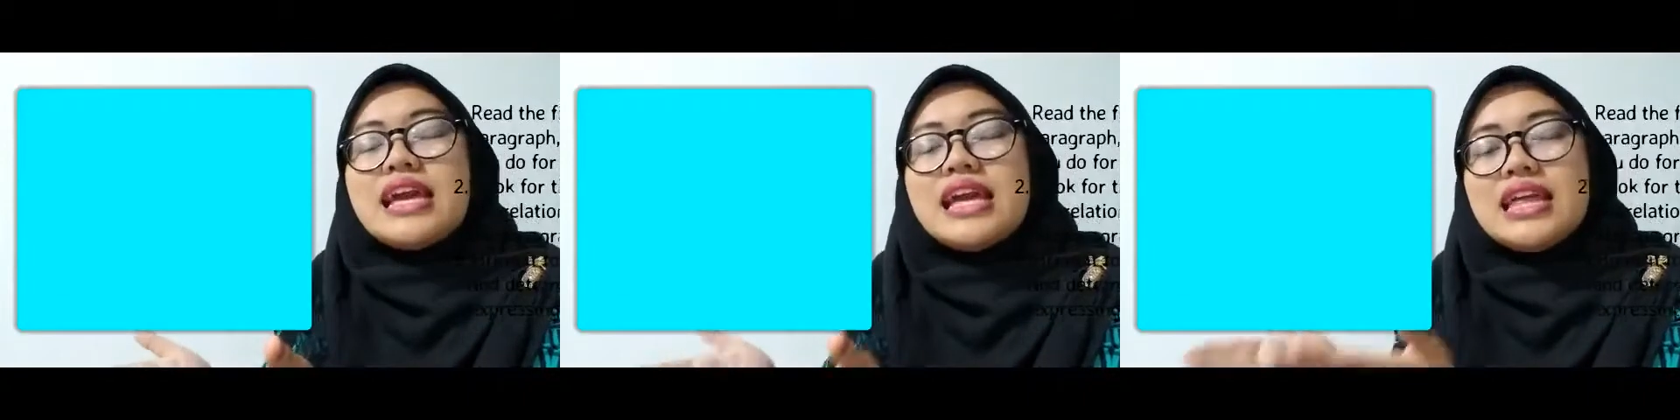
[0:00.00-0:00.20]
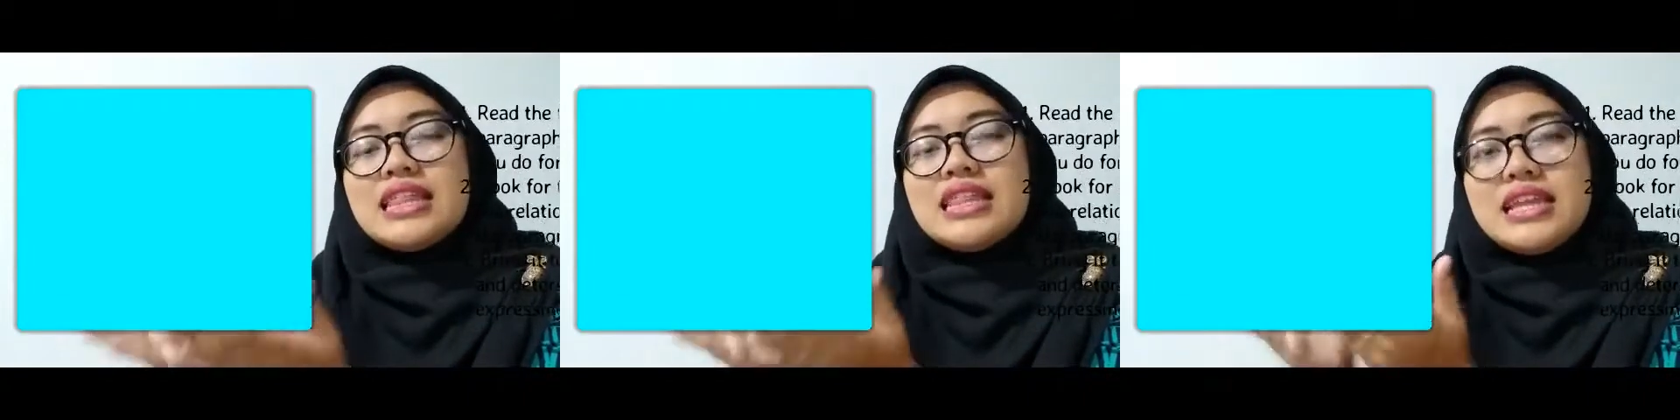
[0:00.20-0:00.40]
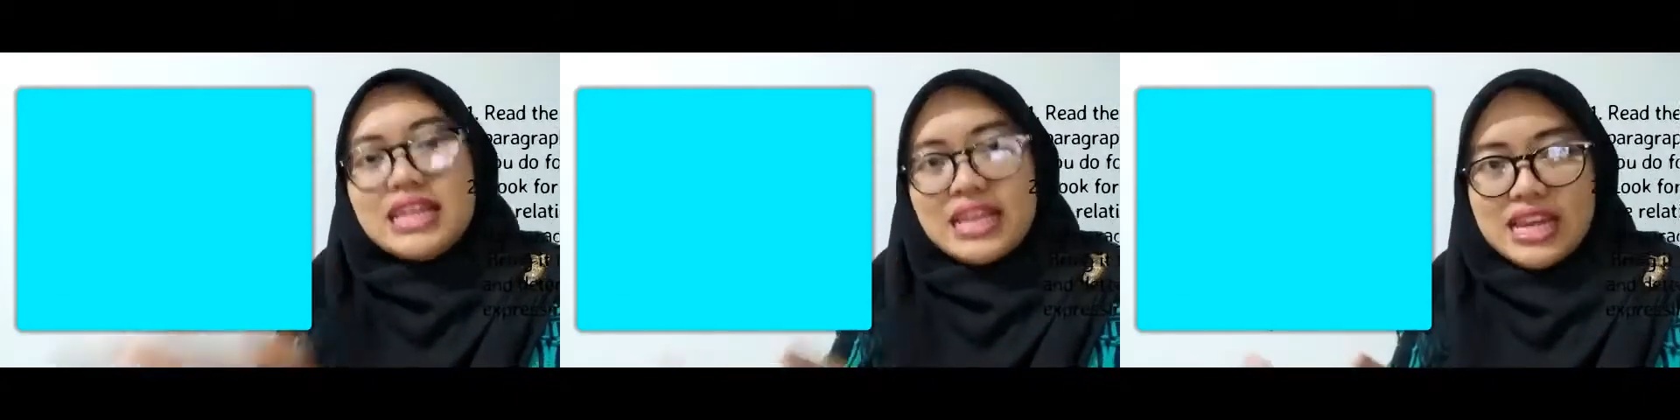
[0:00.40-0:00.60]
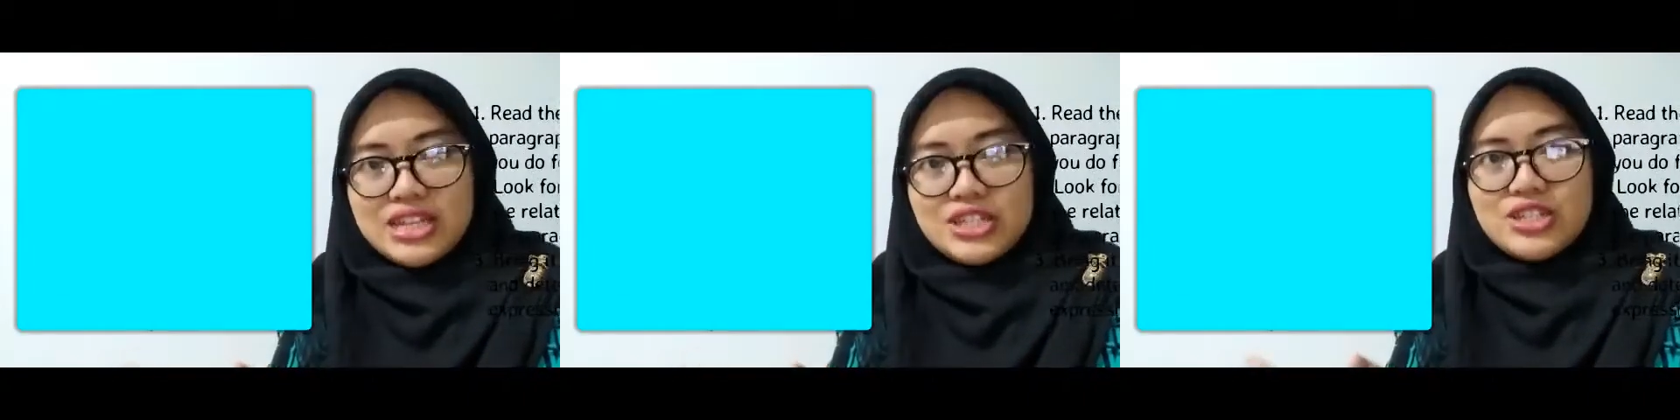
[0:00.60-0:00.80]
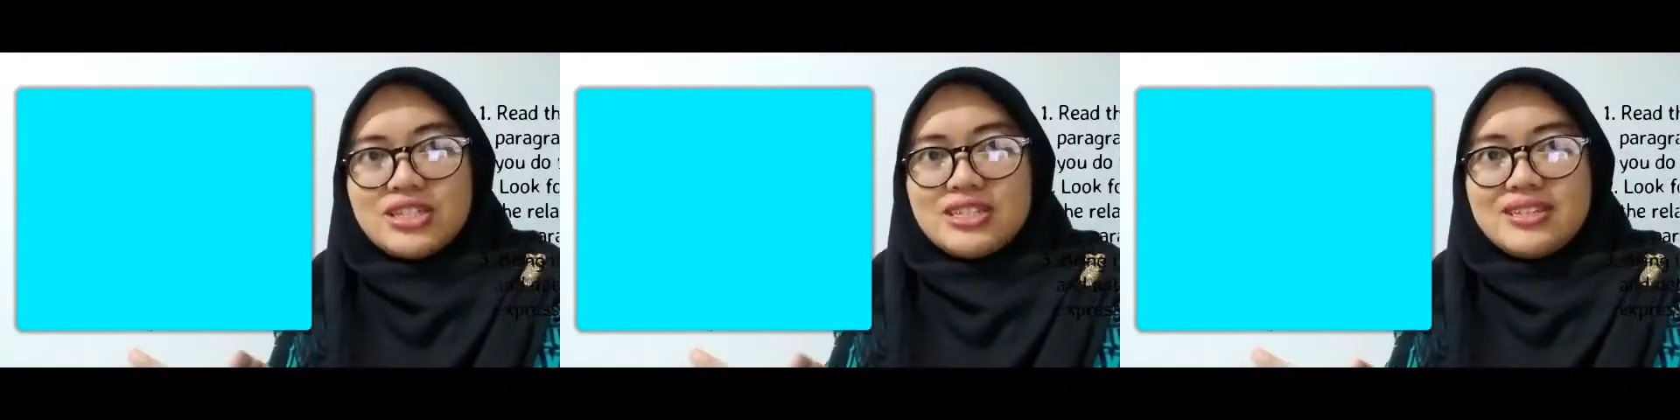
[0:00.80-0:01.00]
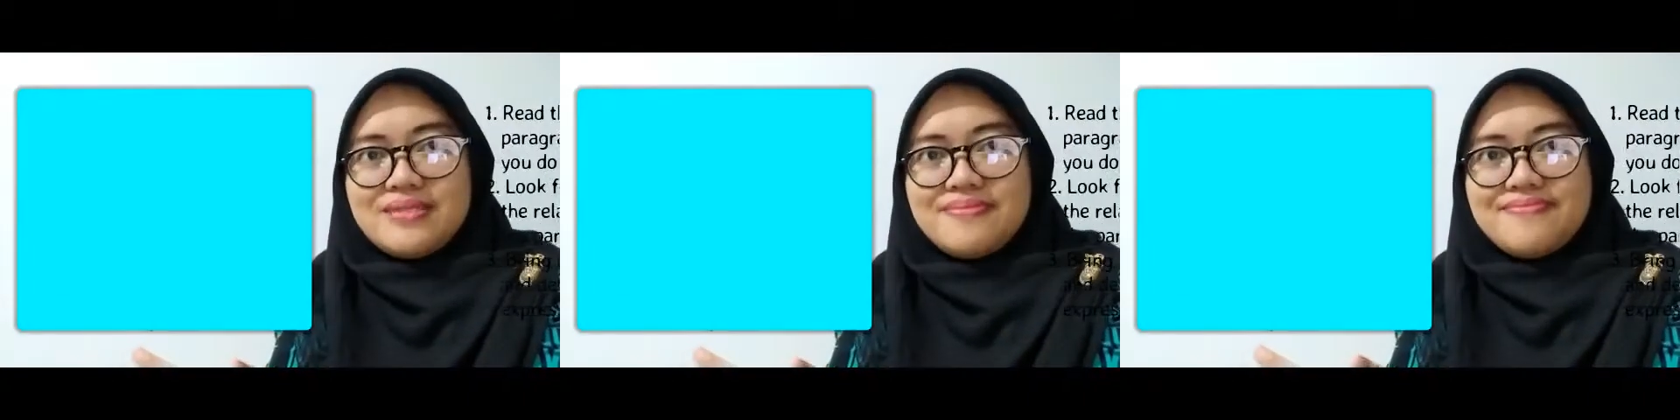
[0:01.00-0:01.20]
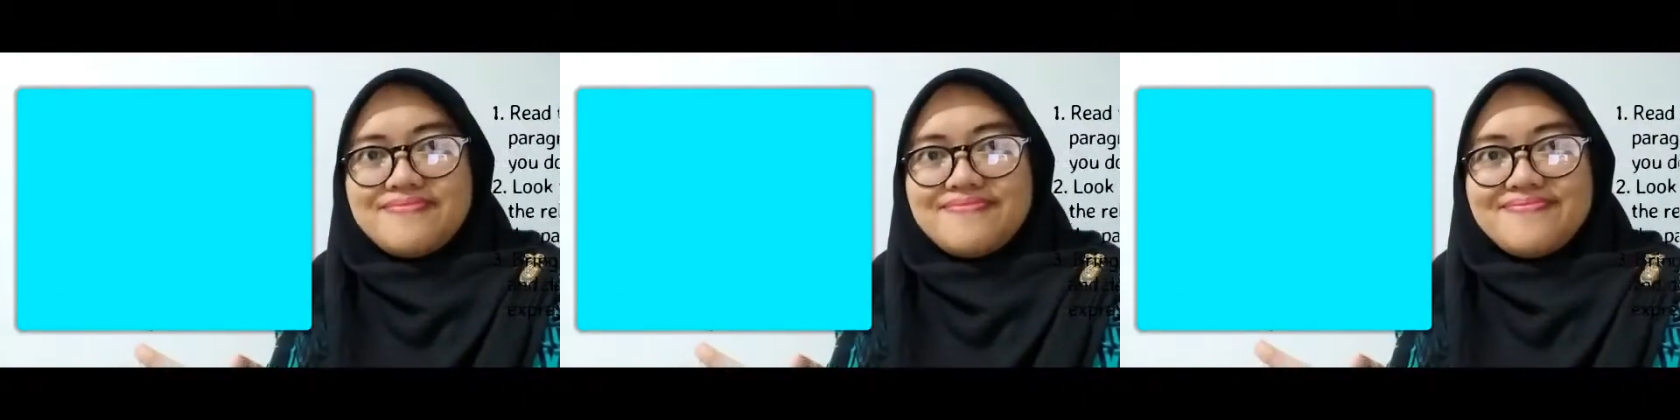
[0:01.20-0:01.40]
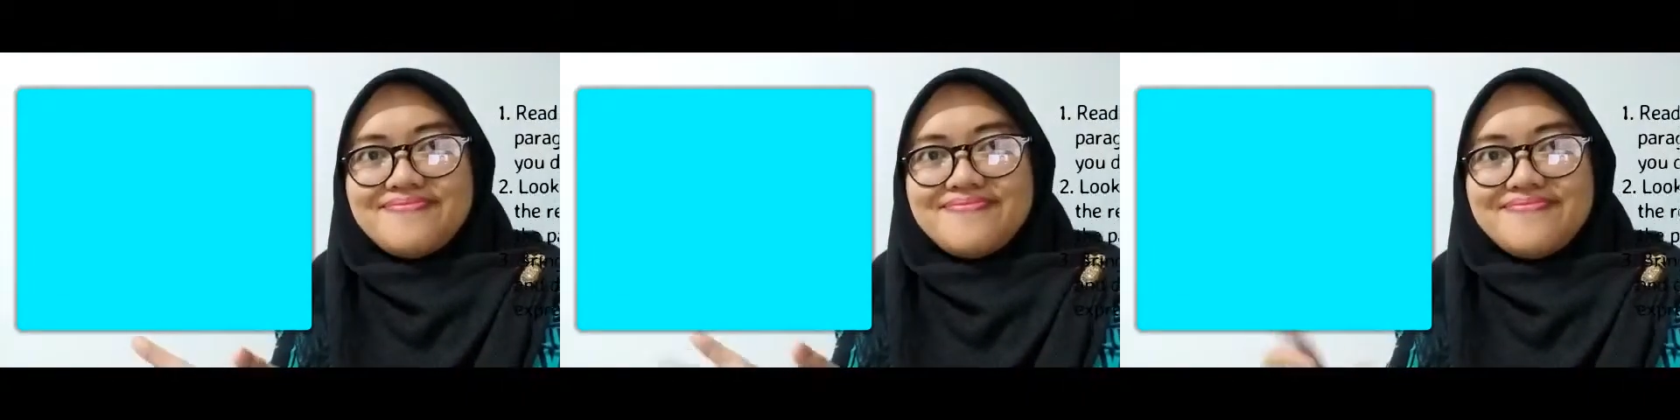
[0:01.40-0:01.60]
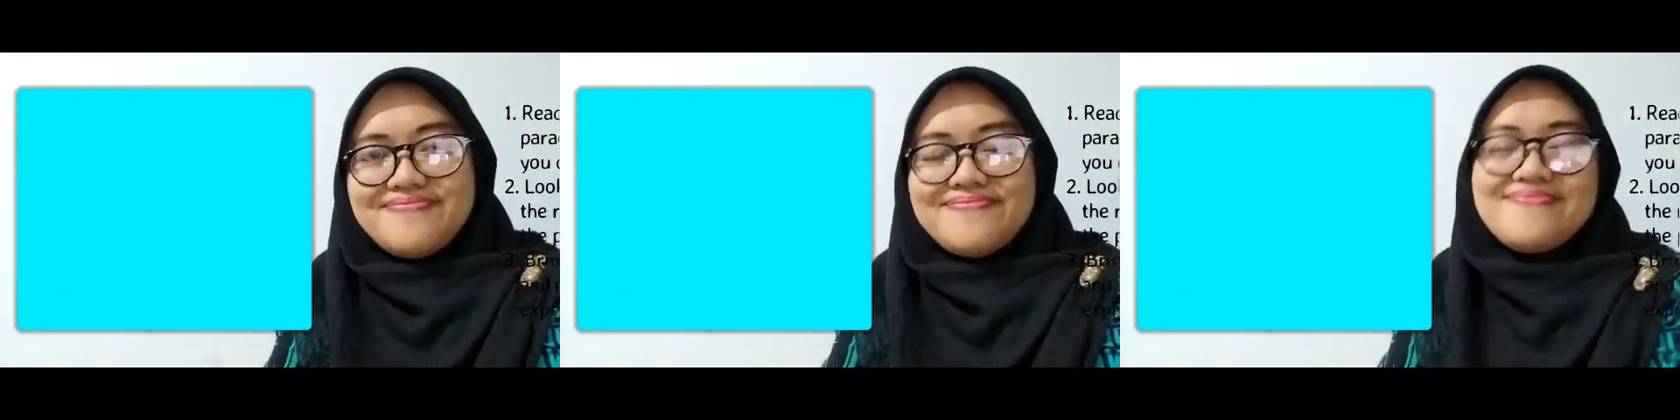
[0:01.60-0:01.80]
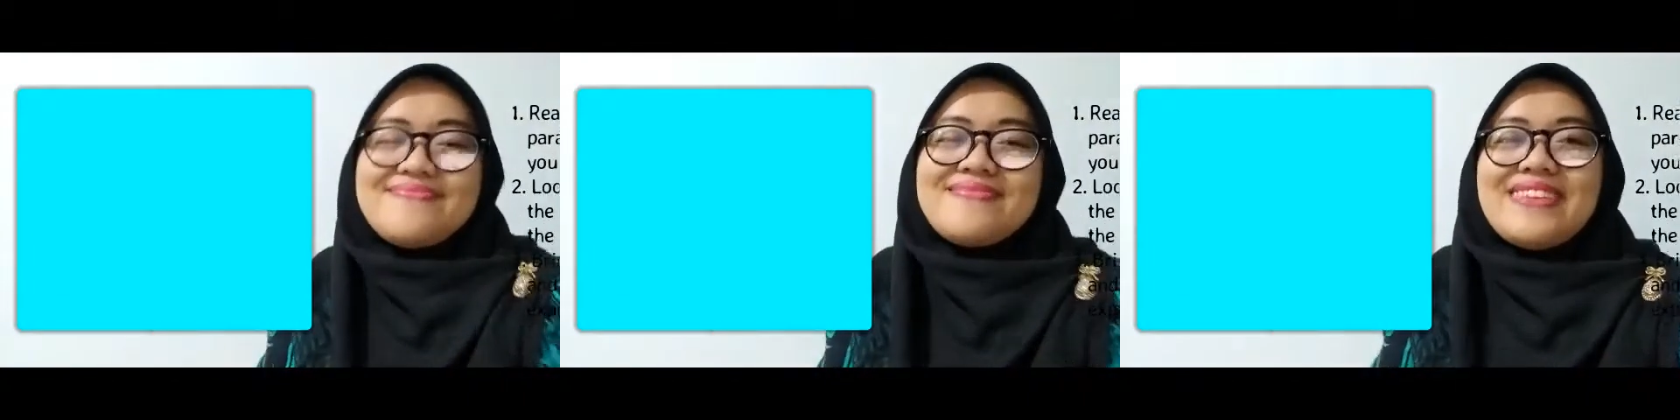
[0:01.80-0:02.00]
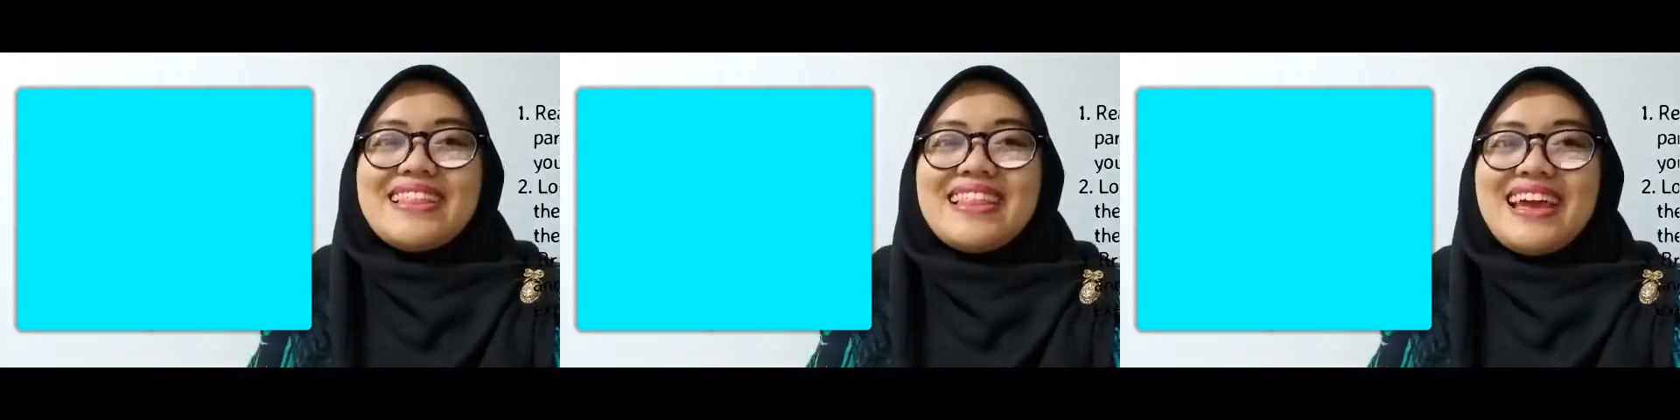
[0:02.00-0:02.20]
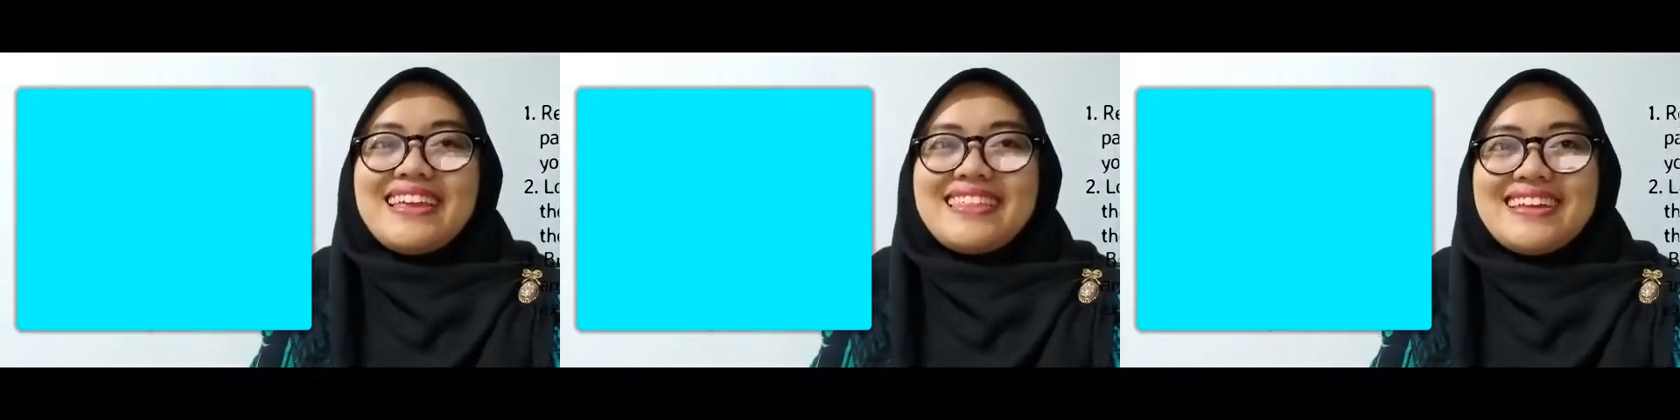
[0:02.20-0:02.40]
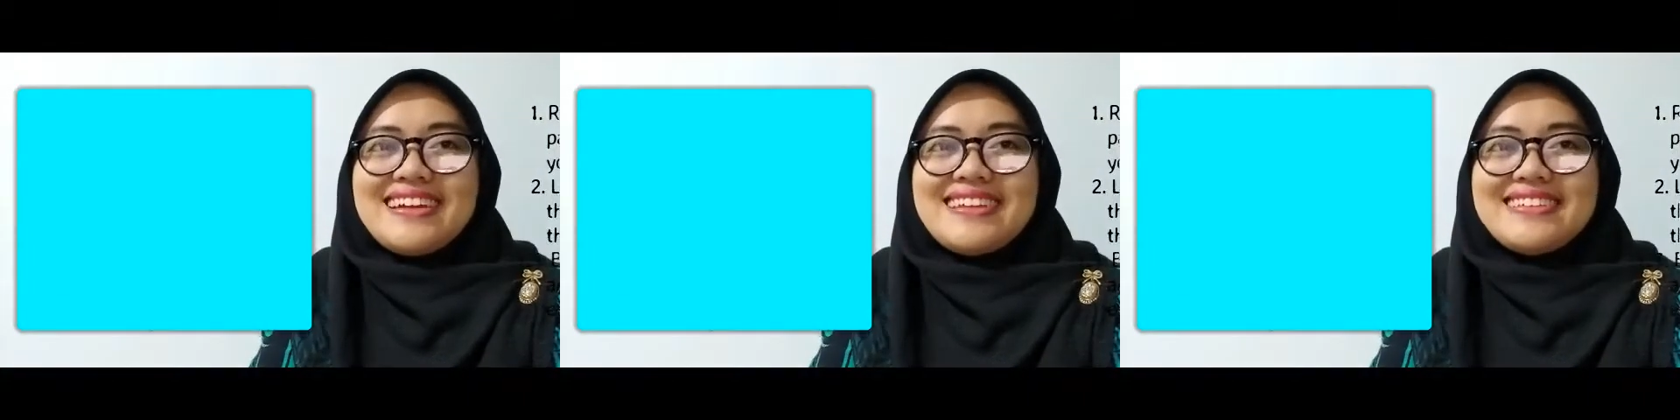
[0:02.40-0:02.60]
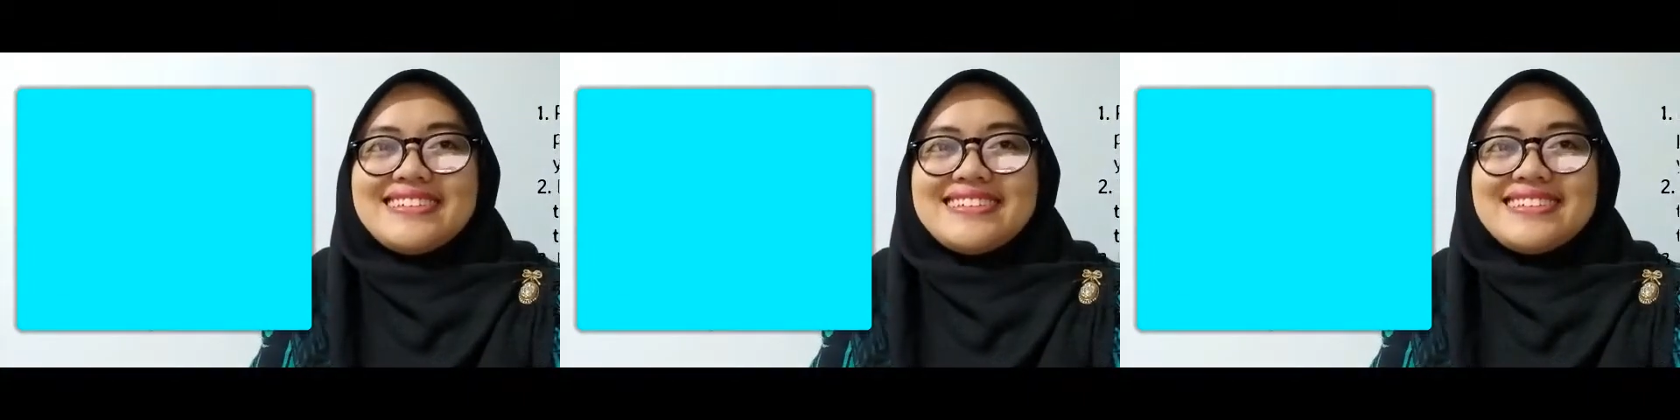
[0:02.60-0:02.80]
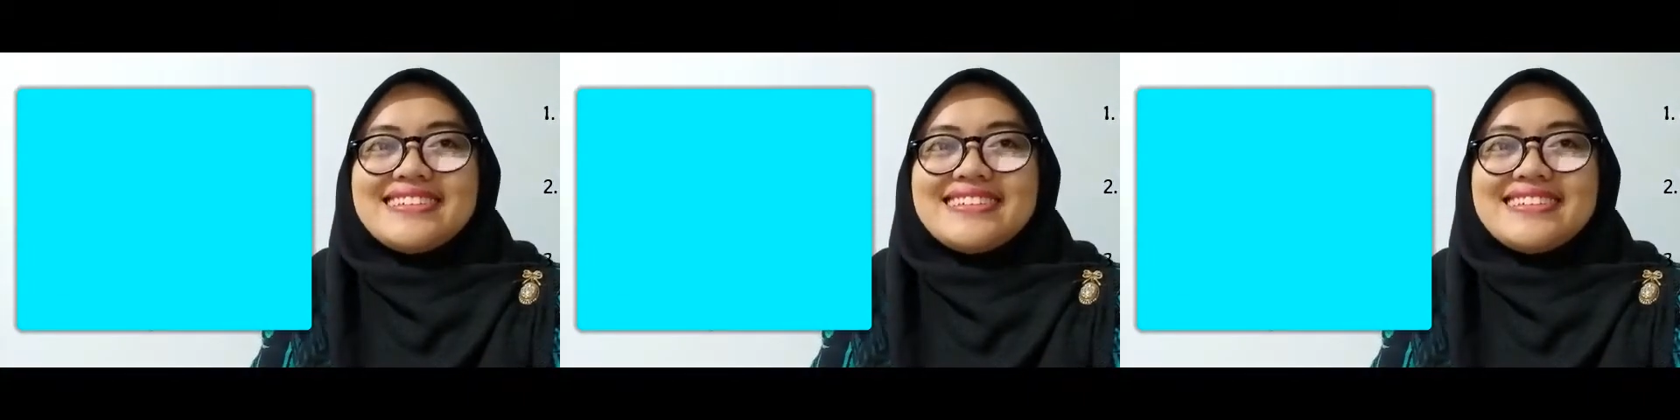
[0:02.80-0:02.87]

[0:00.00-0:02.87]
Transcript: the relationship, like that.